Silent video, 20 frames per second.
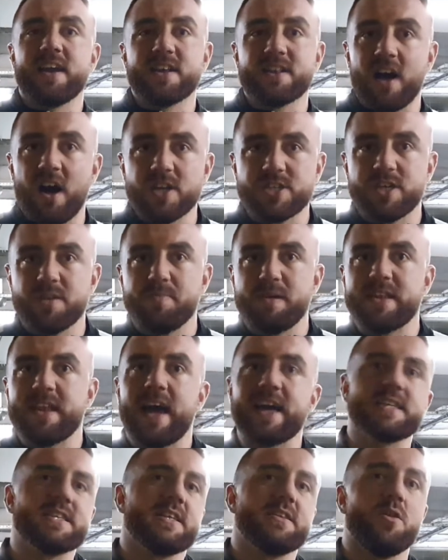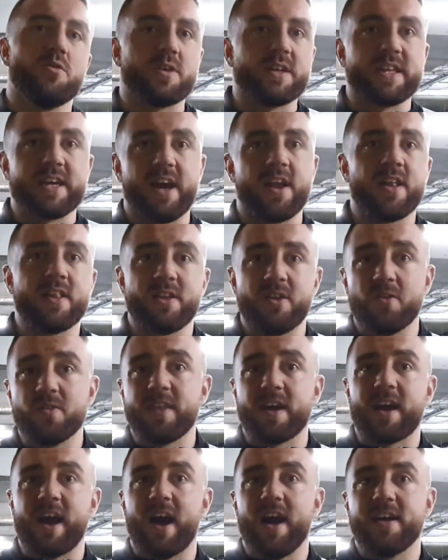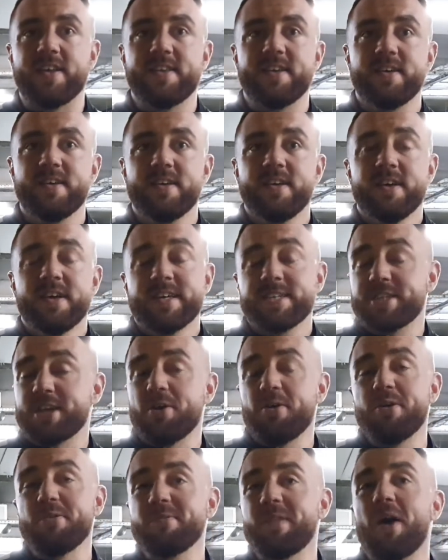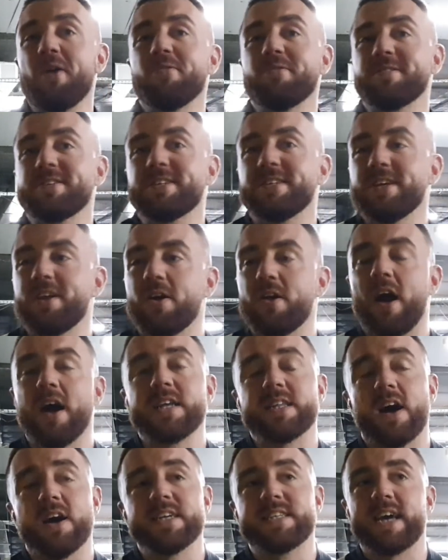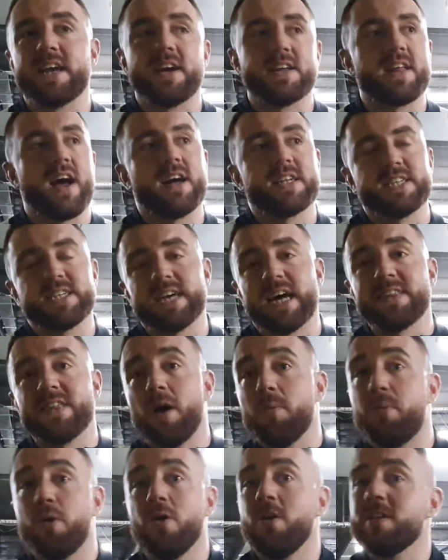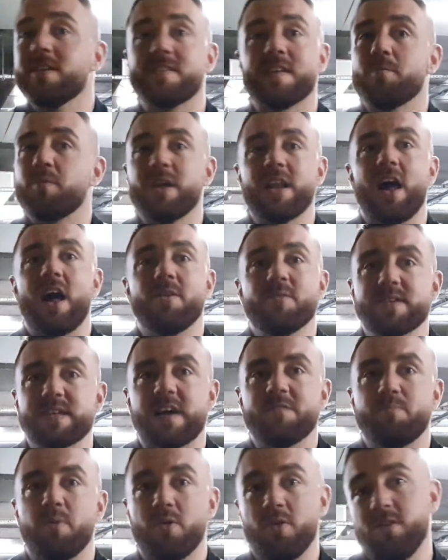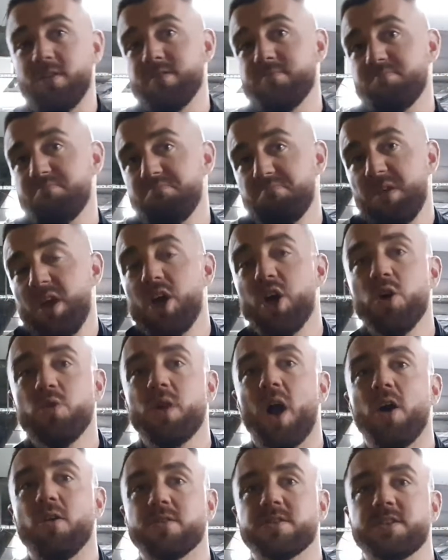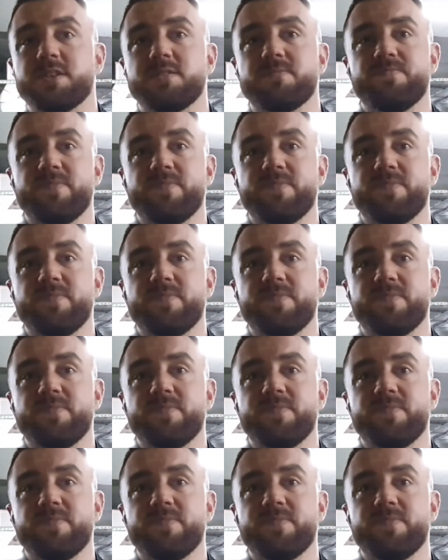I thought you'd be texting looking to get on the undercard. So who knows, you know, I said, I thought you'd have no pull. He said, we'll always have pull. Who knows?